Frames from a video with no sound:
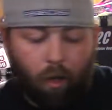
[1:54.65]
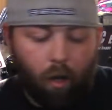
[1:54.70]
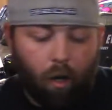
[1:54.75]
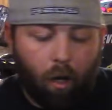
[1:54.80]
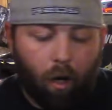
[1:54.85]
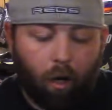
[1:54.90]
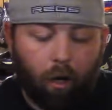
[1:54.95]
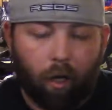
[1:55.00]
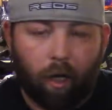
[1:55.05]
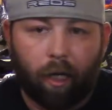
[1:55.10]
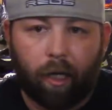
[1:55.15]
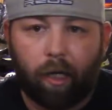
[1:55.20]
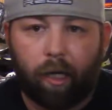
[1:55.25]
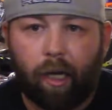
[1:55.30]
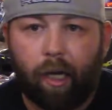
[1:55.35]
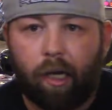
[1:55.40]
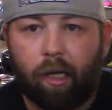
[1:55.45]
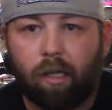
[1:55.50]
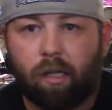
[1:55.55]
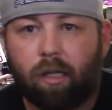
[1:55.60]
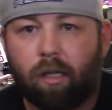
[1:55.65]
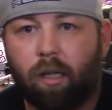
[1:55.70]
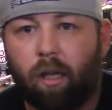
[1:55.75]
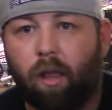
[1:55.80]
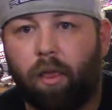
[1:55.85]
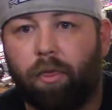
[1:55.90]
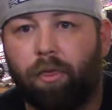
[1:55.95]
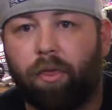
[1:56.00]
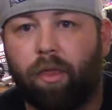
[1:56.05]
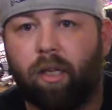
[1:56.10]
Alright guys,
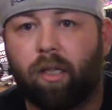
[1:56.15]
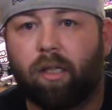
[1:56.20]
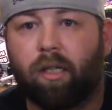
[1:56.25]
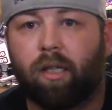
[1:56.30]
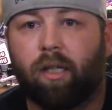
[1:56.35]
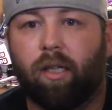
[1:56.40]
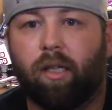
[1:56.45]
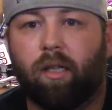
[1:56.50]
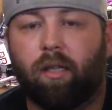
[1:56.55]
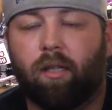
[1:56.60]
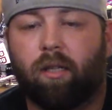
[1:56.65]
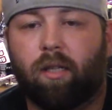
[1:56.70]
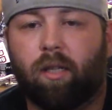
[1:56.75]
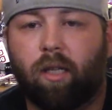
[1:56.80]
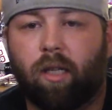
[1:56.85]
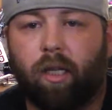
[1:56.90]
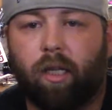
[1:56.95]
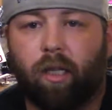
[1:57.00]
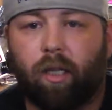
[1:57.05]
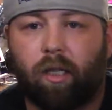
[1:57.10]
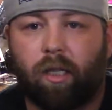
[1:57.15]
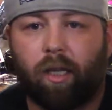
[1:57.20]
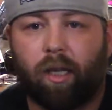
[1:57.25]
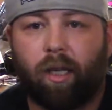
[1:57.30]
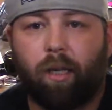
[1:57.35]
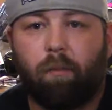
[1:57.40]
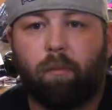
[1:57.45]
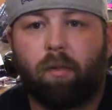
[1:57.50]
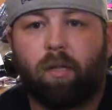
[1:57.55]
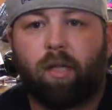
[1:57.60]
this is the
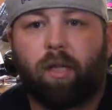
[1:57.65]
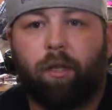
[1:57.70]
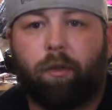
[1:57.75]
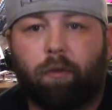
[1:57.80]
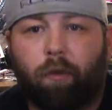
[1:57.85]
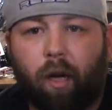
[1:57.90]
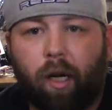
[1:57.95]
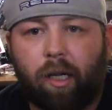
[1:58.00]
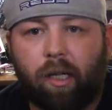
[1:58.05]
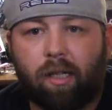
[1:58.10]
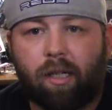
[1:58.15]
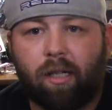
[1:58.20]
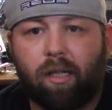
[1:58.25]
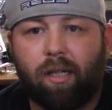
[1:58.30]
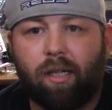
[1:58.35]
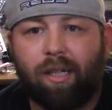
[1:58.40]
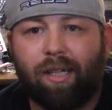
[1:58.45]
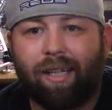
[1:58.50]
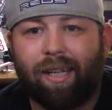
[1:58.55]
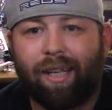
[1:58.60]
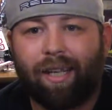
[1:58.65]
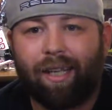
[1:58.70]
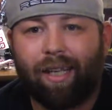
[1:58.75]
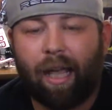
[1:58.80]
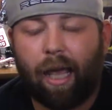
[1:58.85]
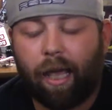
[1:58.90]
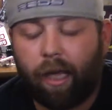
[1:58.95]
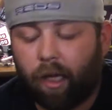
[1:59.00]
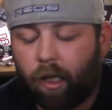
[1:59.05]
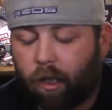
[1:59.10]
Team C Racing
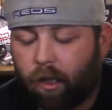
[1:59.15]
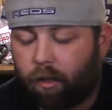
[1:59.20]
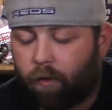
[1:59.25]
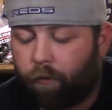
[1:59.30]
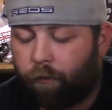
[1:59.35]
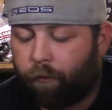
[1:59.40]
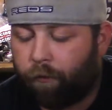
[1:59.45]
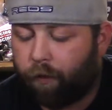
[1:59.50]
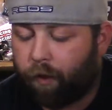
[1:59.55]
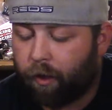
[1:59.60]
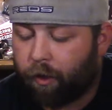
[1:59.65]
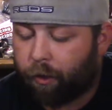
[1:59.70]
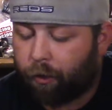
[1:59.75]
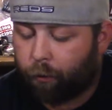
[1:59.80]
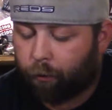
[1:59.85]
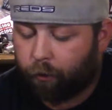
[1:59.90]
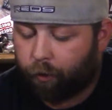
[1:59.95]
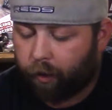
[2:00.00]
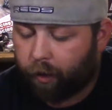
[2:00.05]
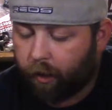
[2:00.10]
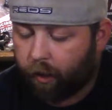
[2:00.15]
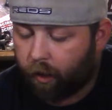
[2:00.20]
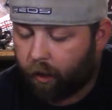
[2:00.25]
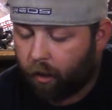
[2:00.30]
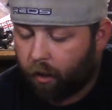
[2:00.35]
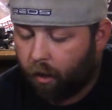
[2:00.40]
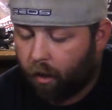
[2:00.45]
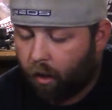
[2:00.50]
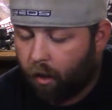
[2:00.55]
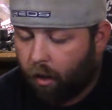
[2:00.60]
T8V3.
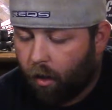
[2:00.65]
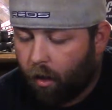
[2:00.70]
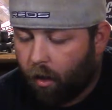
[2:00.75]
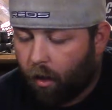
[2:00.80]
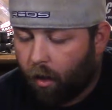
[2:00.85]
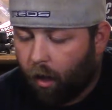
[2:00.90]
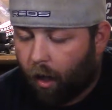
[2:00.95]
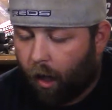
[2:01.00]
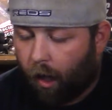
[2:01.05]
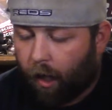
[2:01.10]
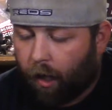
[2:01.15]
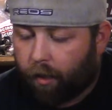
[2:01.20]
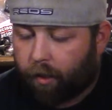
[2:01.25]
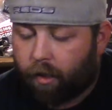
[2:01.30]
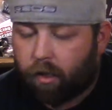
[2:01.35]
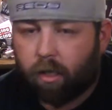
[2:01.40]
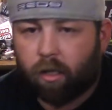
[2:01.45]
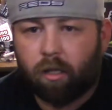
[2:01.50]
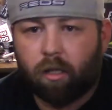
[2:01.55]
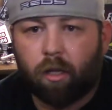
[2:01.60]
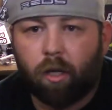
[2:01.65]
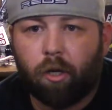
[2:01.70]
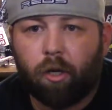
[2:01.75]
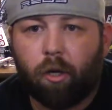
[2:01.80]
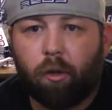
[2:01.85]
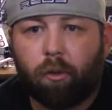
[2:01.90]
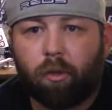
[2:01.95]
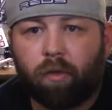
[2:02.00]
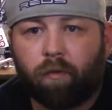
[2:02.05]
This is the newest